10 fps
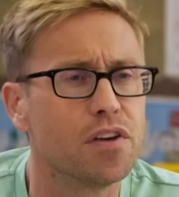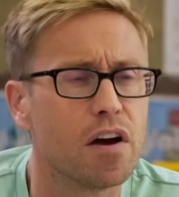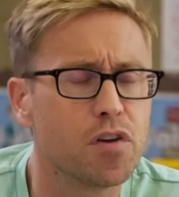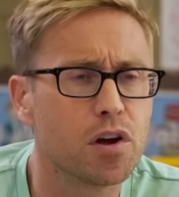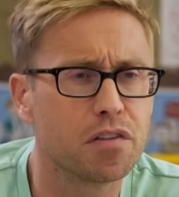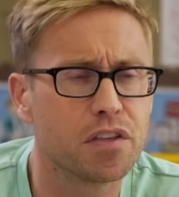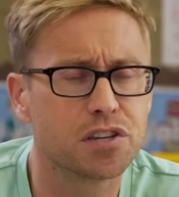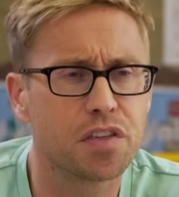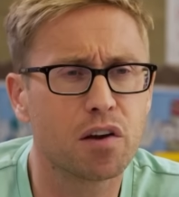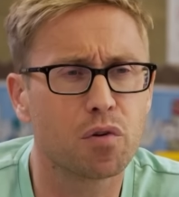Have you heard of
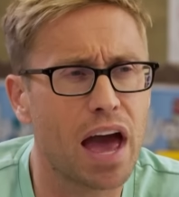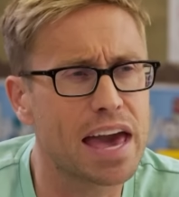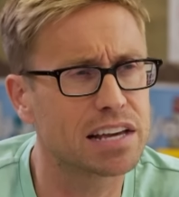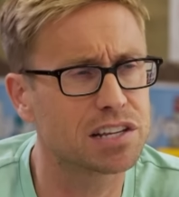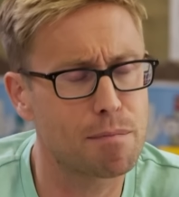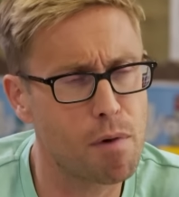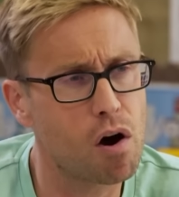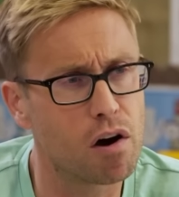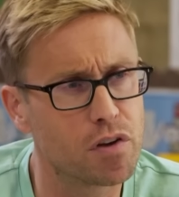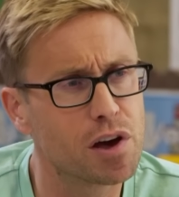this thing called
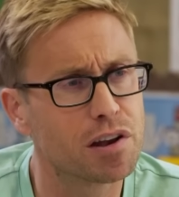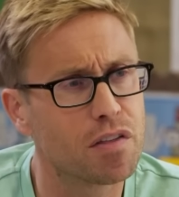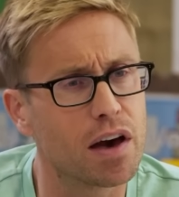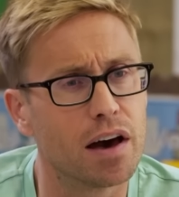ASMR? Have you heard of that?